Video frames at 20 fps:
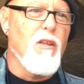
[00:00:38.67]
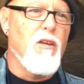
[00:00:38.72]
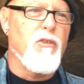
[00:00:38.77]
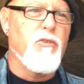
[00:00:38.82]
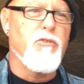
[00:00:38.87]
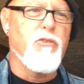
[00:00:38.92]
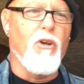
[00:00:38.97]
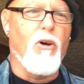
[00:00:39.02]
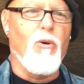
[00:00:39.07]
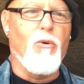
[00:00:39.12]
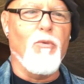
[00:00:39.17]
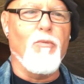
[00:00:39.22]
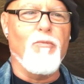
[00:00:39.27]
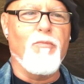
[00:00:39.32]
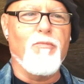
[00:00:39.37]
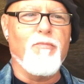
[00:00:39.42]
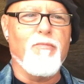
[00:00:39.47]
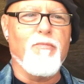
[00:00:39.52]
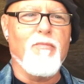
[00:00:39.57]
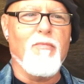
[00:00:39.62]
so
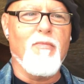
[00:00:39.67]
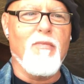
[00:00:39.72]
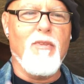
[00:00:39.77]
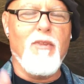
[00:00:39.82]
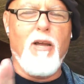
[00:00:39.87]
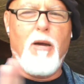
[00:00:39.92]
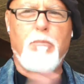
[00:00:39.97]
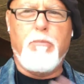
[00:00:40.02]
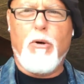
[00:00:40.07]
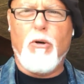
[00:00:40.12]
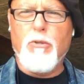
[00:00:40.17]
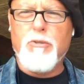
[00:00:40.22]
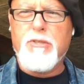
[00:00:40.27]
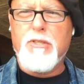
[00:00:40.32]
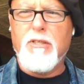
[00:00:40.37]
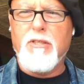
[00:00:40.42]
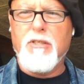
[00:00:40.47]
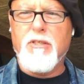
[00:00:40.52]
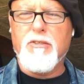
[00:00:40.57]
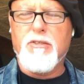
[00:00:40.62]
I'm
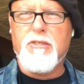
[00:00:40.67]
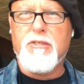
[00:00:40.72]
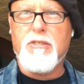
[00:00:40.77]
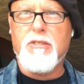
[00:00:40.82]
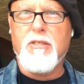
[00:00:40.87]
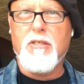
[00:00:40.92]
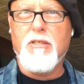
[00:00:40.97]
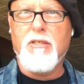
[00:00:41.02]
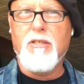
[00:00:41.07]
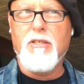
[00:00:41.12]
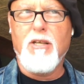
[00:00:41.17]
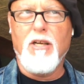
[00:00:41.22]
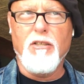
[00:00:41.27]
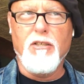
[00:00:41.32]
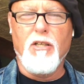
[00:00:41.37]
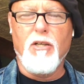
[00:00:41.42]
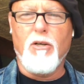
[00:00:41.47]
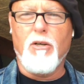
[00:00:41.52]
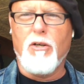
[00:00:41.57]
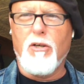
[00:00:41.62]
posting this a
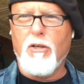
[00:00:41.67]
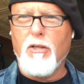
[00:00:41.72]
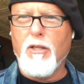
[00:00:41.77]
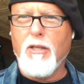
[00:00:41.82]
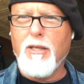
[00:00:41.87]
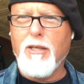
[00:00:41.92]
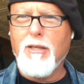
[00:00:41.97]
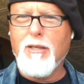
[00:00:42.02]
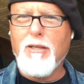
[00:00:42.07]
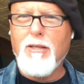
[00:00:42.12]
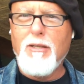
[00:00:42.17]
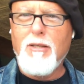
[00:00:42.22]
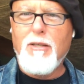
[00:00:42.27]
little early,